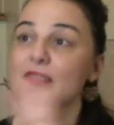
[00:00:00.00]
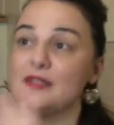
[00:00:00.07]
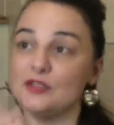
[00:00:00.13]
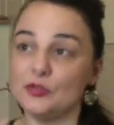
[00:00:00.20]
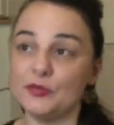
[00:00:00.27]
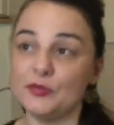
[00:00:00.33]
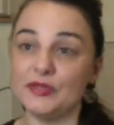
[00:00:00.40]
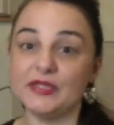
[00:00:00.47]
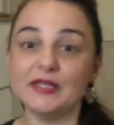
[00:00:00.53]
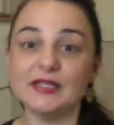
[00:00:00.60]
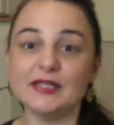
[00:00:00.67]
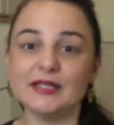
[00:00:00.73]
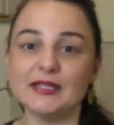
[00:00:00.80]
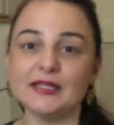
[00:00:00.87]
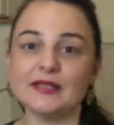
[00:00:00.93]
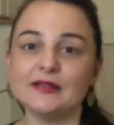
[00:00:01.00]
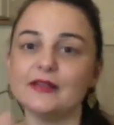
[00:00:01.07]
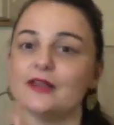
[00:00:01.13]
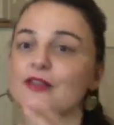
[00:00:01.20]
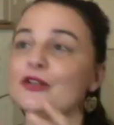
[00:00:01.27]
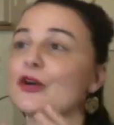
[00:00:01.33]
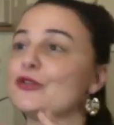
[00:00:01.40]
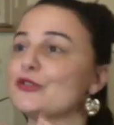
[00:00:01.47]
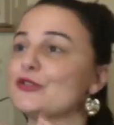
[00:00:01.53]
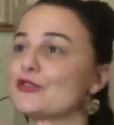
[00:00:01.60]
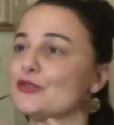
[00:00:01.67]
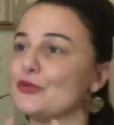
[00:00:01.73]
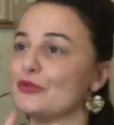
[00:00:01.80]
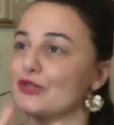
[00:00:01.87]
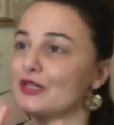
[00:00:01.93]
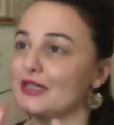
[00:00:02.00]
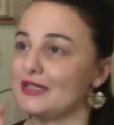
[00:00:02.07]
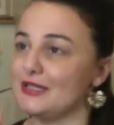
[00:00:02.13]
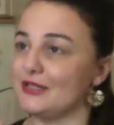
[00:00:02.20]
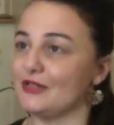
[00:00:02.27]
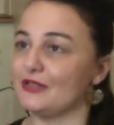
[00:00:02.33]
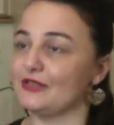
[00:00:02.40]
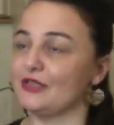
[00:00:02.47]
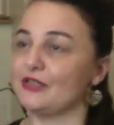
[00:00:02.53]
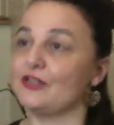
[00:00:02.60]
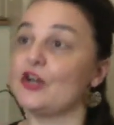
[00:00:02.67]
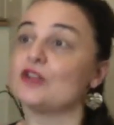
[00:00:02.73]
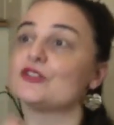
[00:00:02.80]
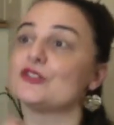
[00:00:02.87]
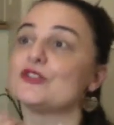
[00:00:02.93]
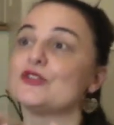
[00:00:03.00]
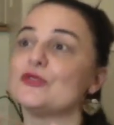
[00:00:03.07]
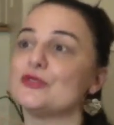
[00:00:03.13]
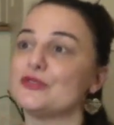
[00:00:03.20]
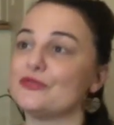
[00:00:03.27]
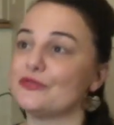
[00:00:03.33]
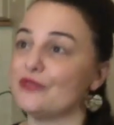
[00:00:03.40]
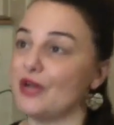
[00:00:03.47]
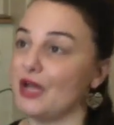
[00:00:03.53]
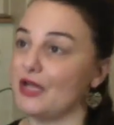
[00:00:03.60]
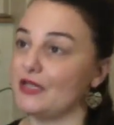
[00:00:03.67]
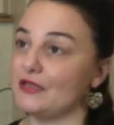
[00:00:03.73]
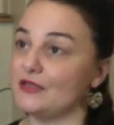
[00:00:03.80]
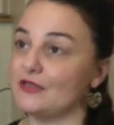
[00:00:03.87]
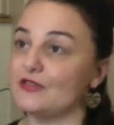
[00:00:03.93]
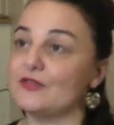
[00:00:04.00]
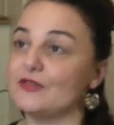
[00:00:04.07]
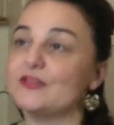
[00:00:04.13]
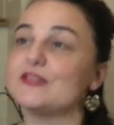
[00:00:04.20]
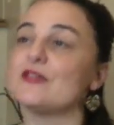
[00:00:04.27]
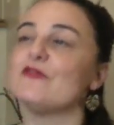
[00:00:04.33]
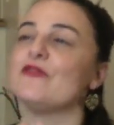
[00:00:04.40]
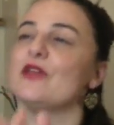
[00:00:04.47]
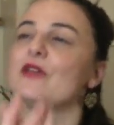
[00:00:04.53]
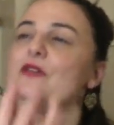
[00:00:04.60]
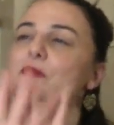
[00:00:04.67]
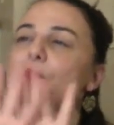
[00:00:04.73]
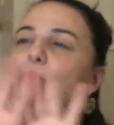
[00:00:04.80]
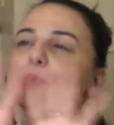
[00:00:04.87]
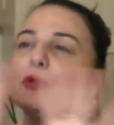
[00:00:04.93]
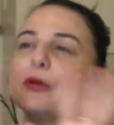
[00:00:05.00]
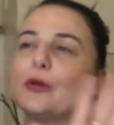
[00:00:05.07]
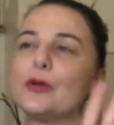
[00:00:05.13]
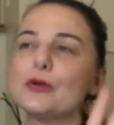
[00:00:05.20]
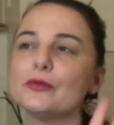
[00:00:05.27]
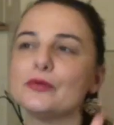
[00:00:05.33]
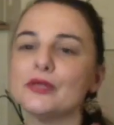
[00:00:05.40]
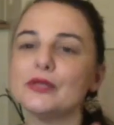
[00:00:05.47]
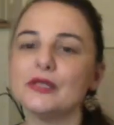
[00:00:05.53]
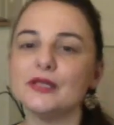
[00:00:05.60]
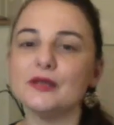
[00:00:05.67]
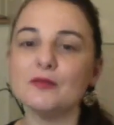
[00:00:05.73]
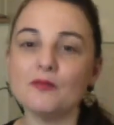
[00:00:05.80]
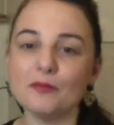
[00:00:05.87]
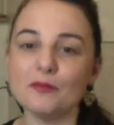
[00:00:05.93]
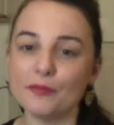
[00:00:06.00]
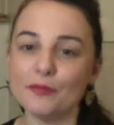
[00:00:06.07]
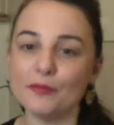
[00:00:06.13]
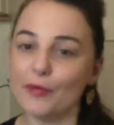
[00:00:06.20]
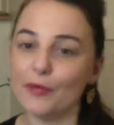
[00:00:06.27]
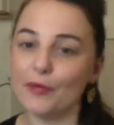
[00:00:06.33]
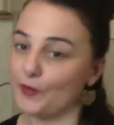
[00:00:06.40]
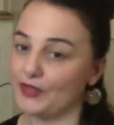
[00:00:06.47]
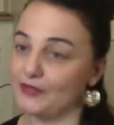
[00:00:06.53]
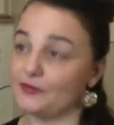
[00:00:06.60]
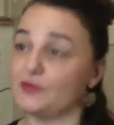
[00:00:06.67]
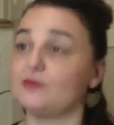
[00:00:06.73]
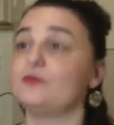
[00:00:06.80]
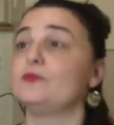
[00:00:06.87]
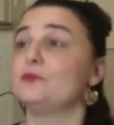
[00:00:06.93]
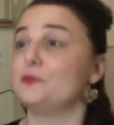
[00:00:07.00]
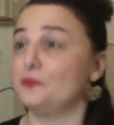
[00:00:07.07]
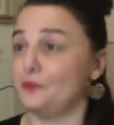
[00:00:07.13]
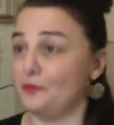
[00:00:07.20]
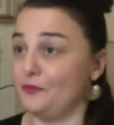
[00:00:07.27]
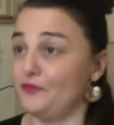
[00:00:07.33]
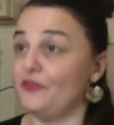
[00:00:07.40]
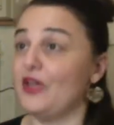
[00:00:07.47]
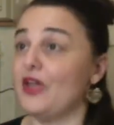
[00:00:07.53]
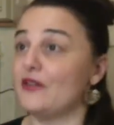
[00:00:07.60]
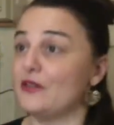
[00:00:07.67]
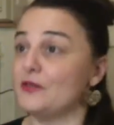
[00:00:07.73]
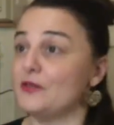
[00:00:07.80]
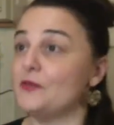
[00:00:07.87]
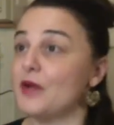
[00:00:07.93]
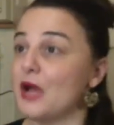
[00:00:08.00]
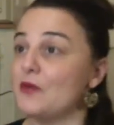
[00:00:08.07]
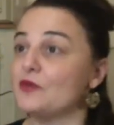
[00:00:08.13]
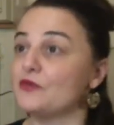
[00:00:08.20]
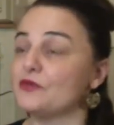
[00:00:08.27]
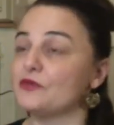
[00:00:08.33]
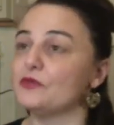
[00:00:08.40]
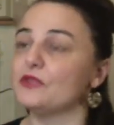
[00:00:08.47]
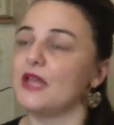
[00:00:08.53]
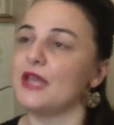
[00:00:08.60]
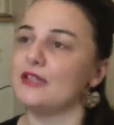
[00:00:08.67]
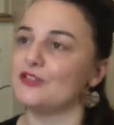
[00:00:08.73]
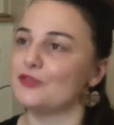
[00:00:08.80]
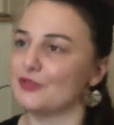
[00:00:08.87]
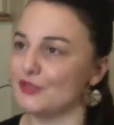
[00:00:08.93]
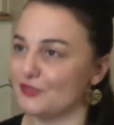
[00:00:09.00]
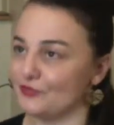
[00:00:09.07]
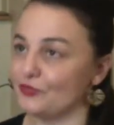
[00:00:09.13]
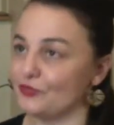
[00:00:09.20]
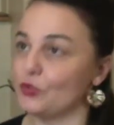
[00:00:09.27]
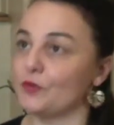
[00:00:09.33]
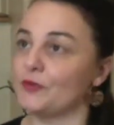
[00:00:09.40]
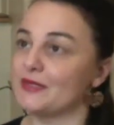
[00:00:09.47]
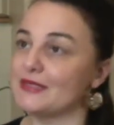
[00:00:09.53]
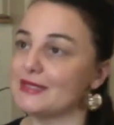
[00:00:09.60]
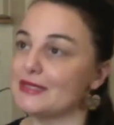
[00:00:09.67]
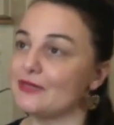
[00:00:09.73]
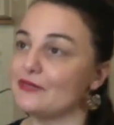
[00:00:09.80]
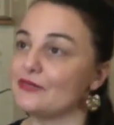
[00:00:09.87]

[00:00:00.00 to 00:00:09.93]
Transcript: new beginning, they are not so clear. They're not so defined. So it's a very blurry moment, but very powerful and transformative.